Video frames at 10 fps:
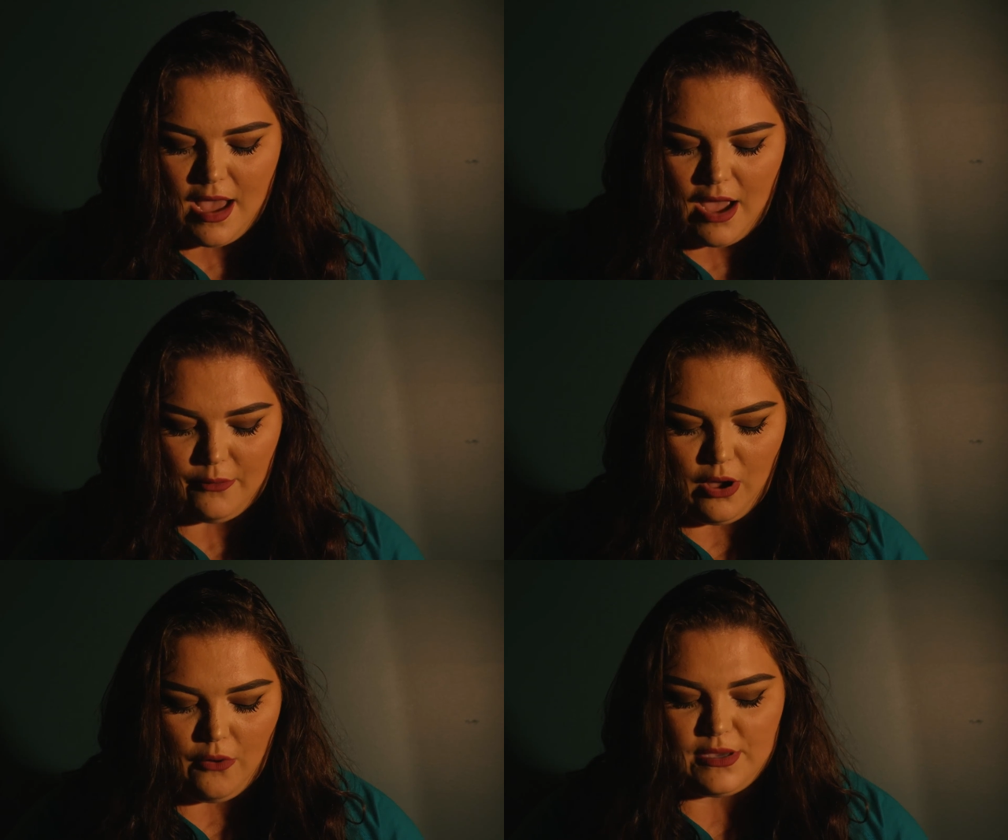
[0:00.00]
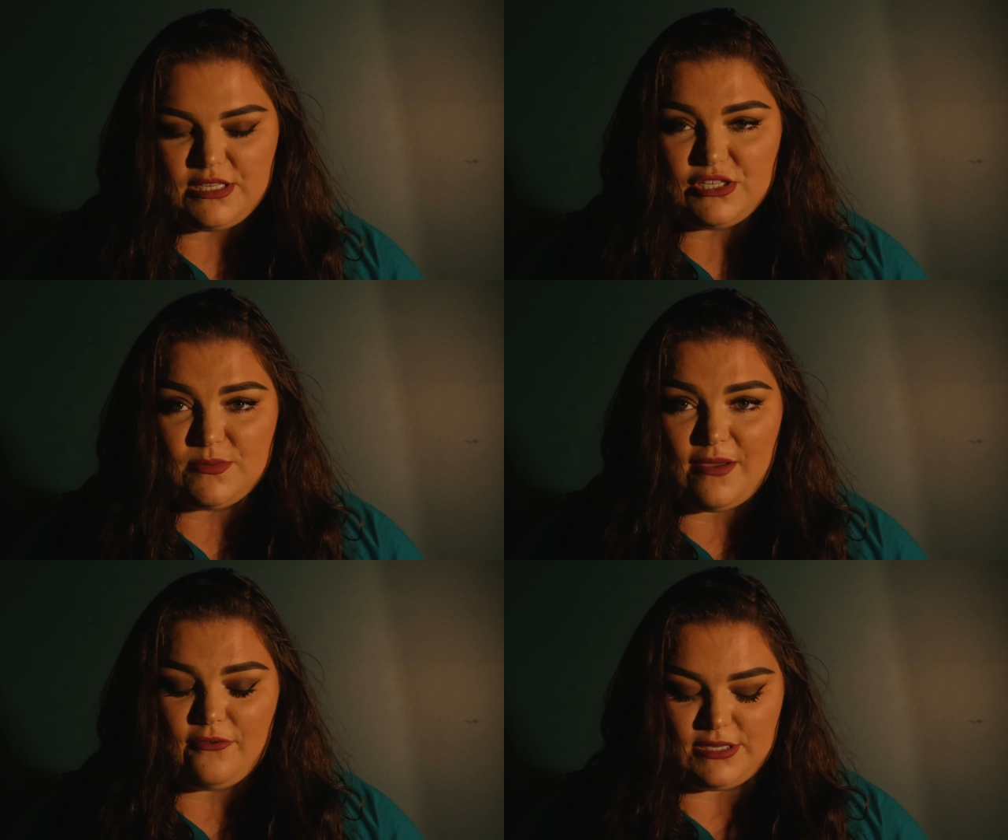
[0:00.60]
I will always use
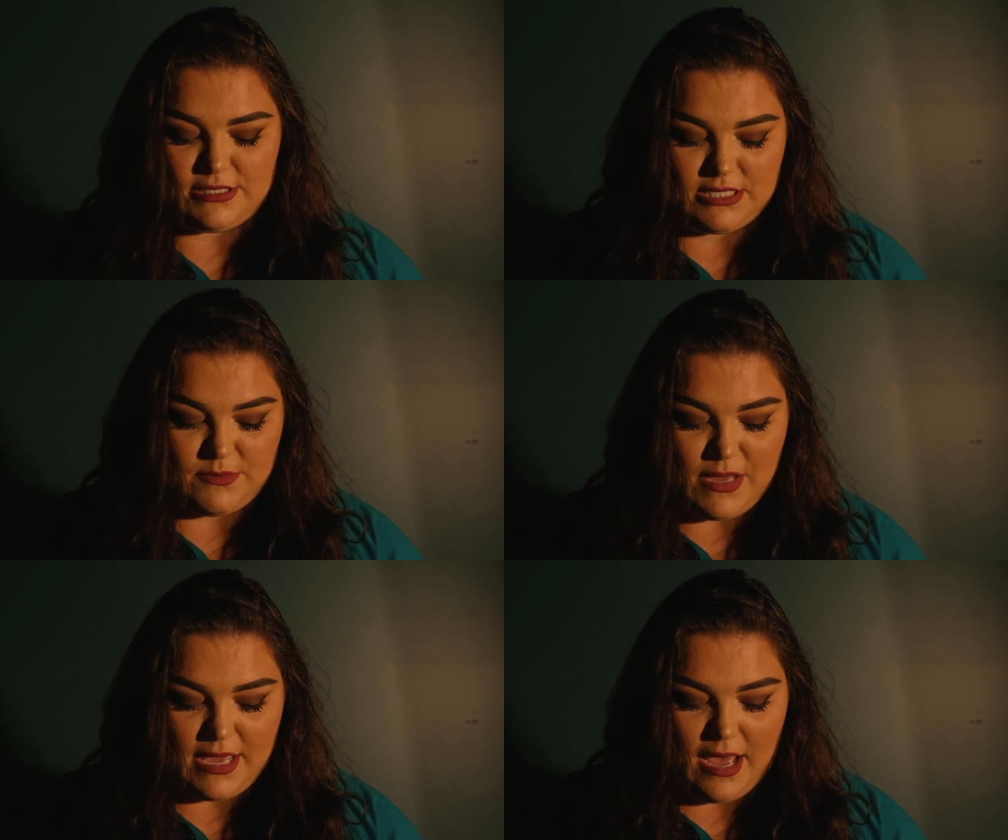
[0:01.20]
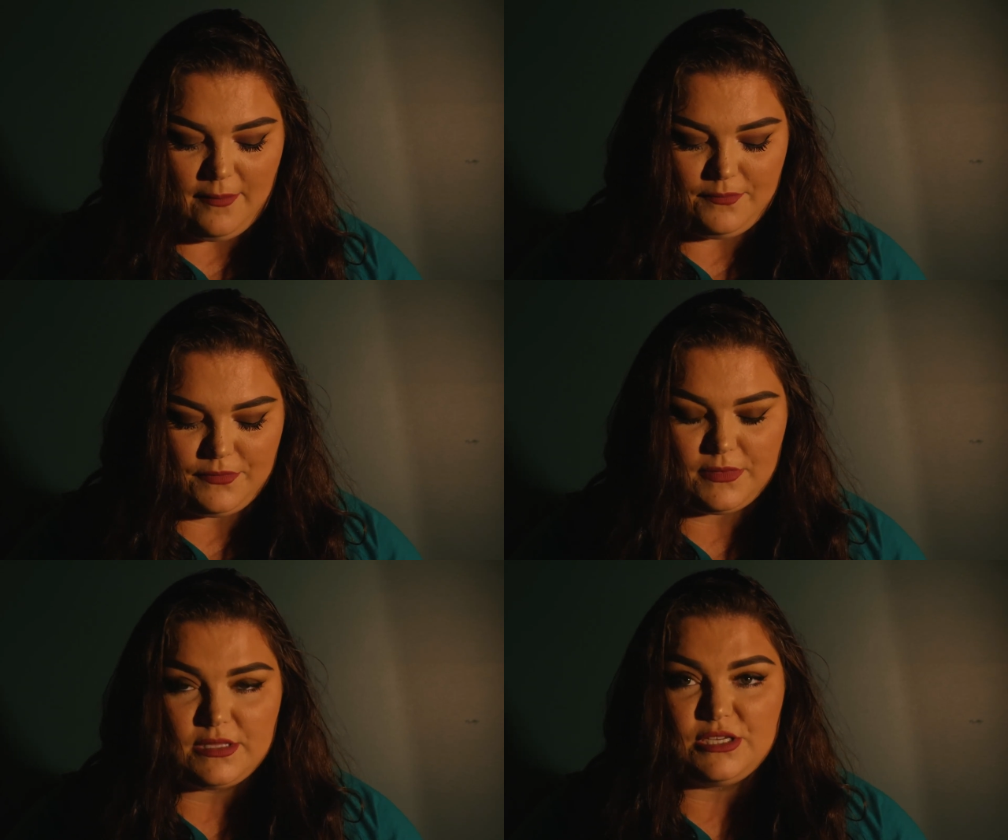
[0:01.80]
my voice to speak up,
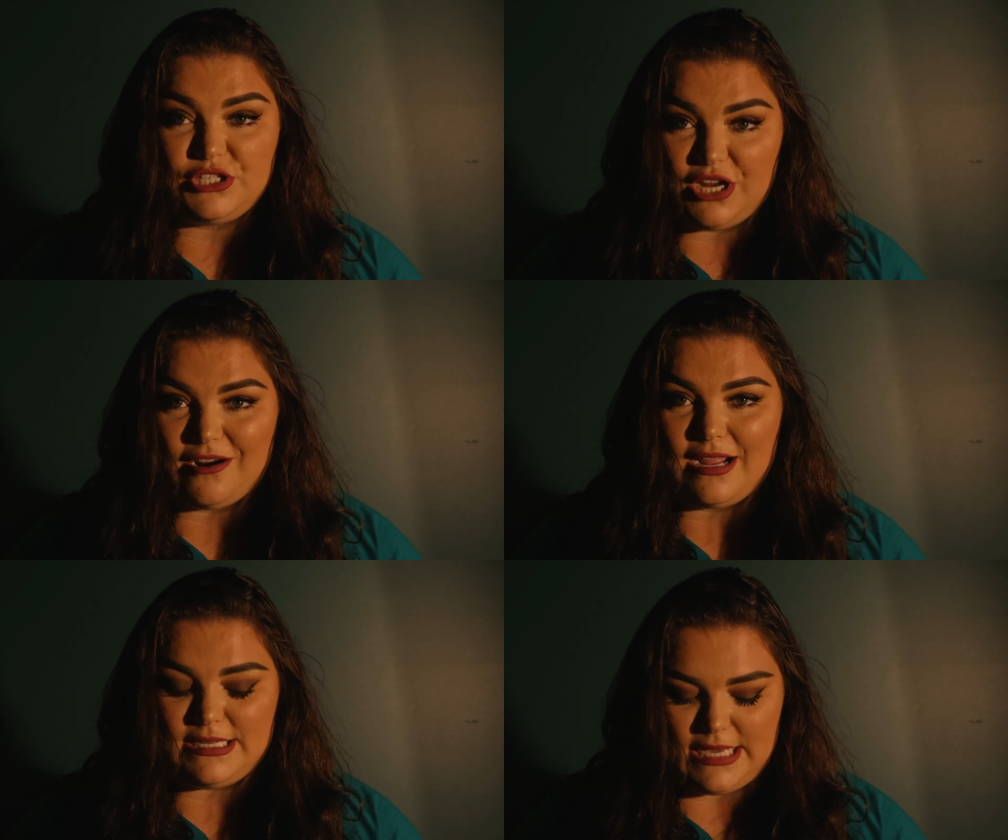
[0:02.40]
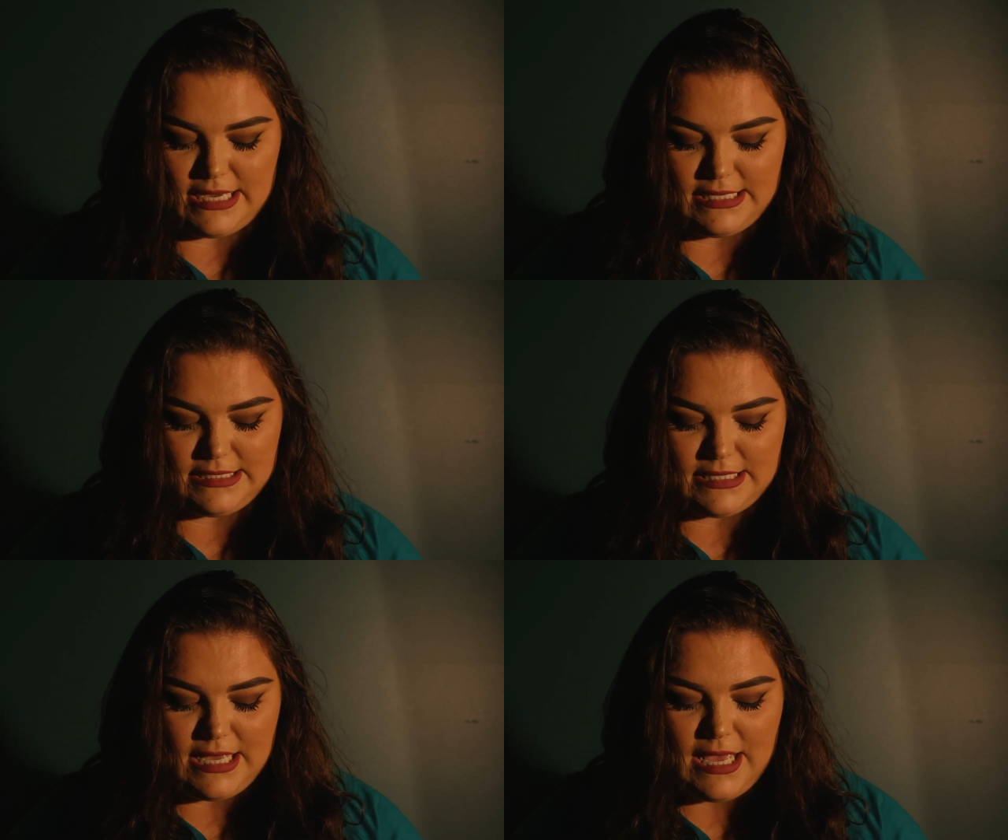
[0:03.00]
to share
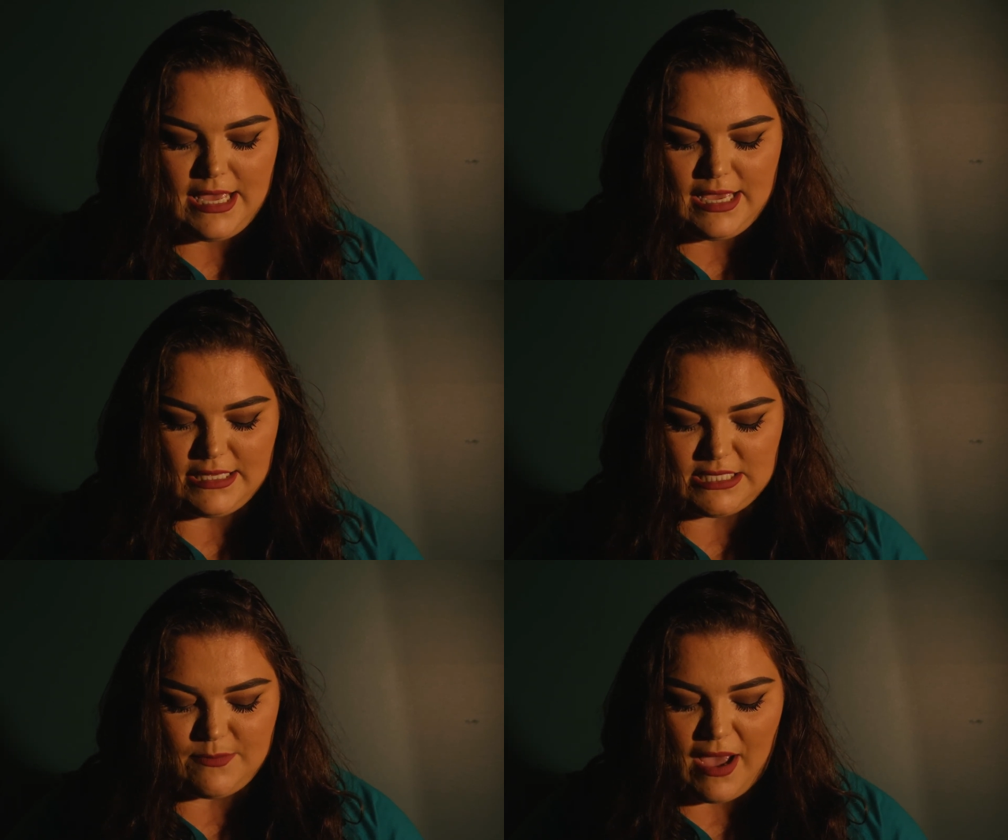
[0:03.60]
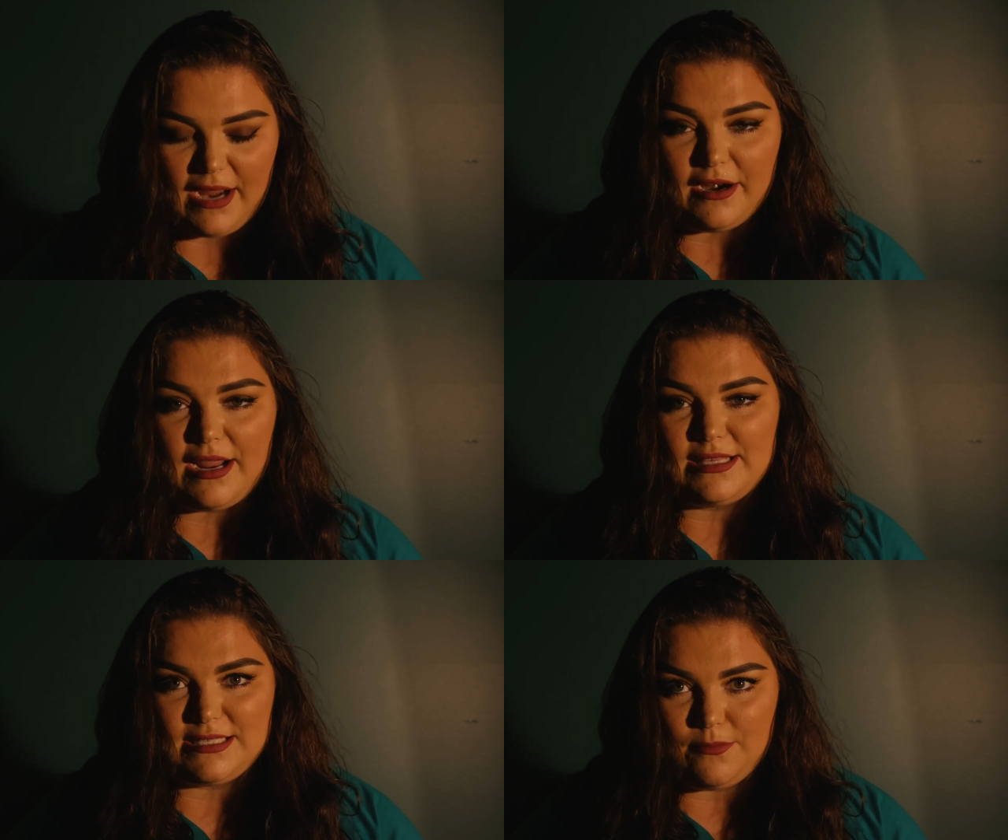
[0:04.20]
ideas, inspire,
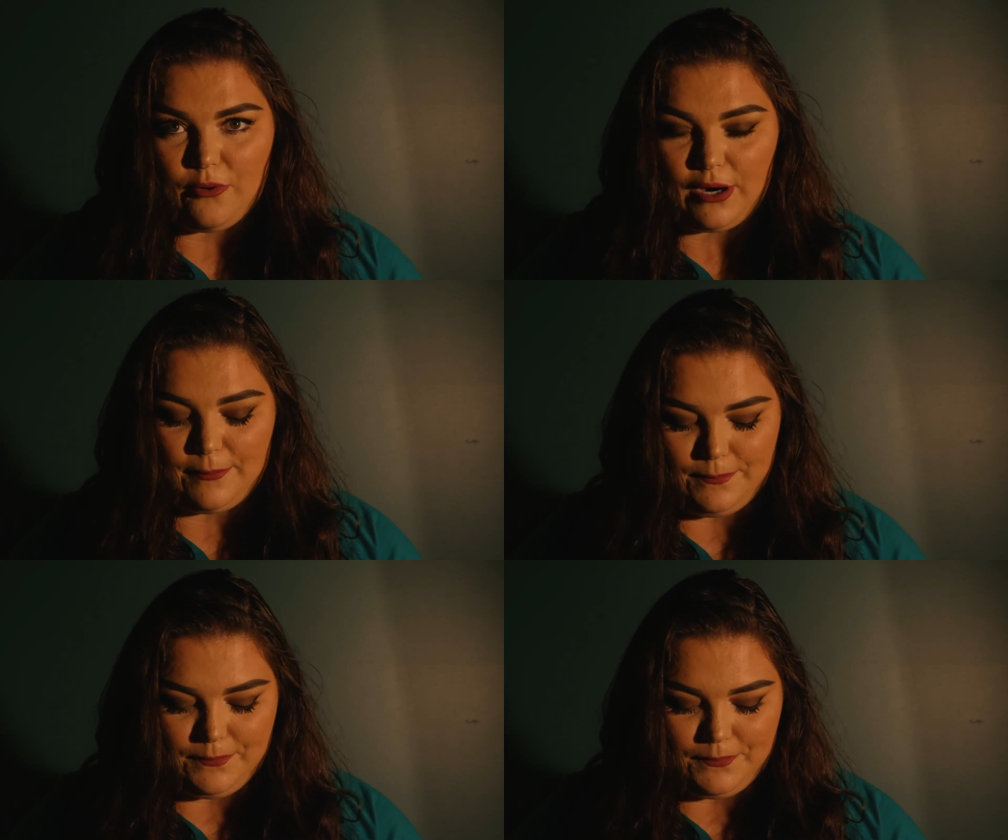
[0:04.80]
and support.